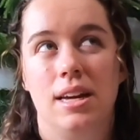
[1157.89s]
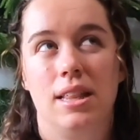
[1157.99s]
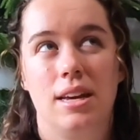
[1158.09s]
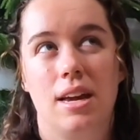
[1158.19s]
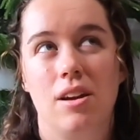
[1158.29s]
I
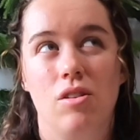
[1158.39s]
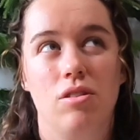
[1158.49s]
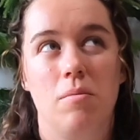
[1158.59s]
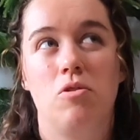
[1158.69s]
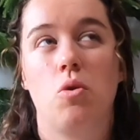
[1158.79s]
think I hilled
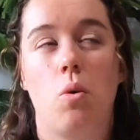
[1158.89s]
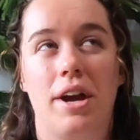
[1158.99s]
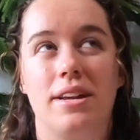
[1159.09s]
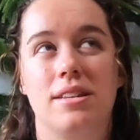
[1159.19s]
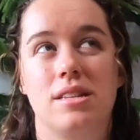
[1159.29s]
them
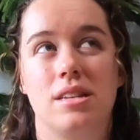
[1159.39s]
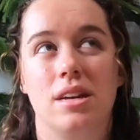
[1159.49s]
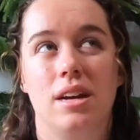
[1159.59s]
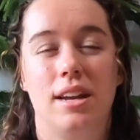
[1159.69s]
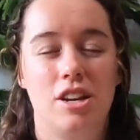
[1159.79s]
twice.
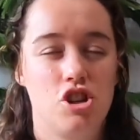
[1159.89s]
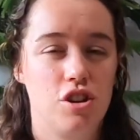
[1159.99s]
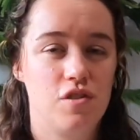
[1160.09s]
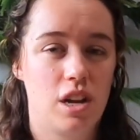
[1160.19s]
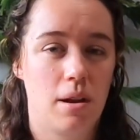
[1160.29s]
And I should
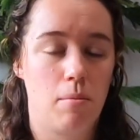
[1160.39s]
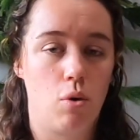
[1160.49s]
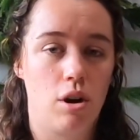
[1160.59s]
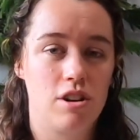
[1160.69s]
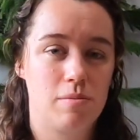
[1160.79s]
have done it
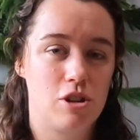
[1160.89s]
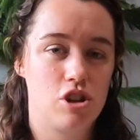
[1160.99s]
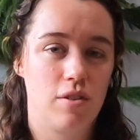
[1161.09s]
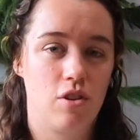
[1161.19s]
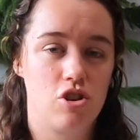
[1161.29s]
more,
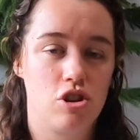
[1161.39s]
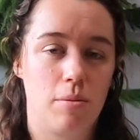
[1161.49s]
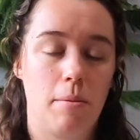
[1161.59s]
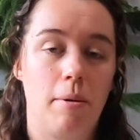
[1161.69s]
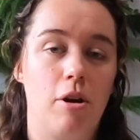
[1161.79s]
especially for the
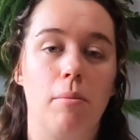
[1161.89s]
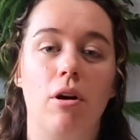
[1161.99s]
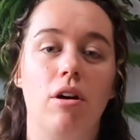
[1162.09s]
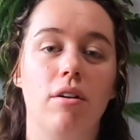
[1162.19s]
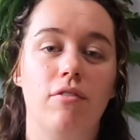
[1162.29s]
German
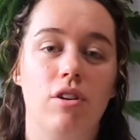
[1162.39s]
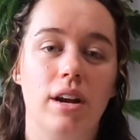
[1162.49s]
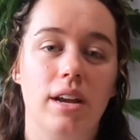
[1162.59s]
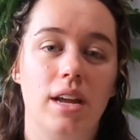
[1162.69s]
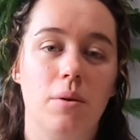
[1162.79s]
Butterball
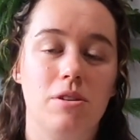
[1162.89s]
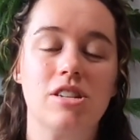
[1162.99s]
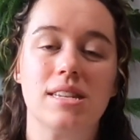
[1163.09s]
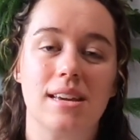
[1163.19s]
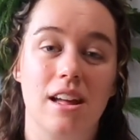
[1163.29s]
variety, which
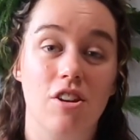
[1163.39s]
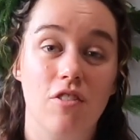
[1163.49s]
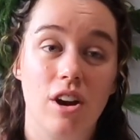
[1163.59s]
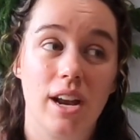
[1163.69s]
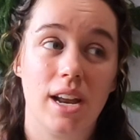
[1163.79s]
is a yellow
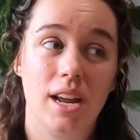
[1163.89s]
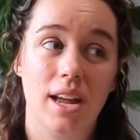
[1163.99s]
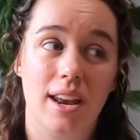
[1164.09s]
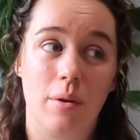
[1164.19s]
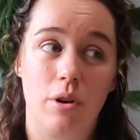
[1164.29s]
variety.
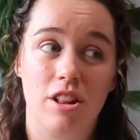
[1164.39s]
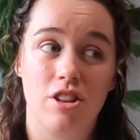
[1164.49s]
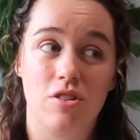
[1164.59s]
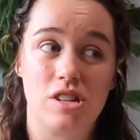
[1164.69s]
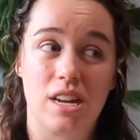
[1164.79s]
And I wanted
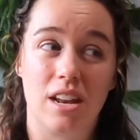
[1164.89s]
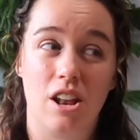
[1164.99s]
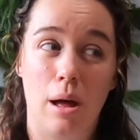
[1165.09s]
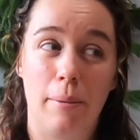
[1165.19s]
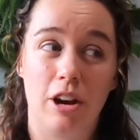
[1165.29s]
those to get a
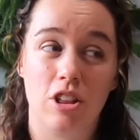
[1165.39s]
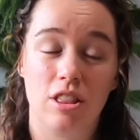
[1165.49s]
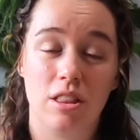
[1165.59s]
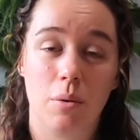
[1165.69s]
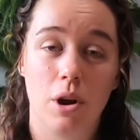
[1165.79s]
lot bigger
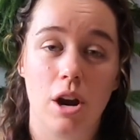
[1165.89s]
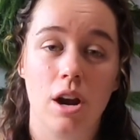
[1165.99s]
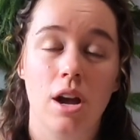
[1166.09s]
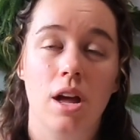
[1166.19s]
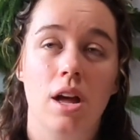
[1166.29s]
than they were.
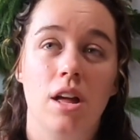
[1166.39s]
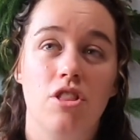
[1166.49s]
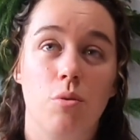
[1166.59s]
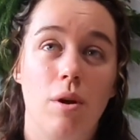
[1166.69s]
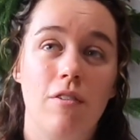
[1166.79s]

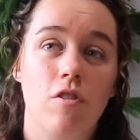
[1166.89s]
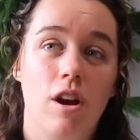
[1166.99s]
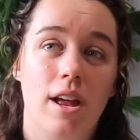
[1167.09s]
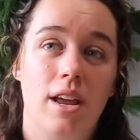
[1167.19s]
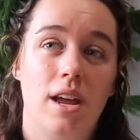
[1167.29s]
The red
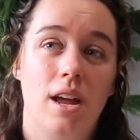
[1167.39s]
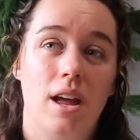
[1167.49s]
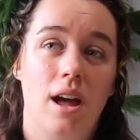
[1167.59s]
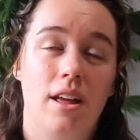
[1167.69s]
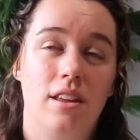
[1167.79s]
variety,
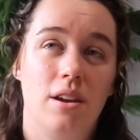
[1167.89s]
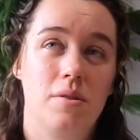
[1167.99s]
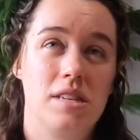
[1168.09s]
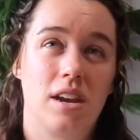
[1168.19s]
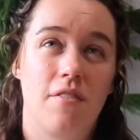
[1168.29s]
I think it
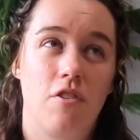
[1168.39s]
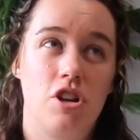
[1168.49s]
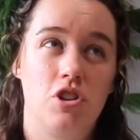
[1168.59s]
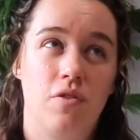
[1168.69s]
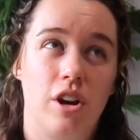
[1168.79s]
was like a
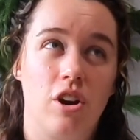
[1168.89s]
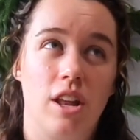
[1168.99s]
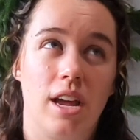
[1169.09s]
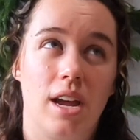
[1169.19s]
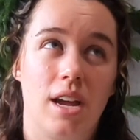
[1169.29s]
French
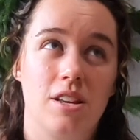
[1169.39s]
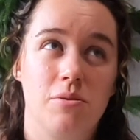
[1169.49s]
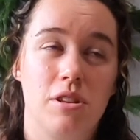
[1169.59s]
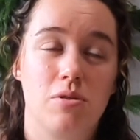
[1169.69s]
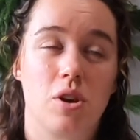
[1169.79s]
fingerling is
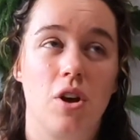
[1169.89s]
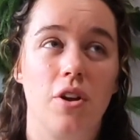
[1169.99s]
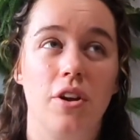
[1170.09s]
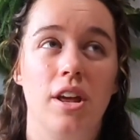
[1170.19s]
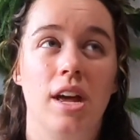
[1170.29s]
what it's
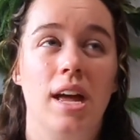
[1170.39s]
called.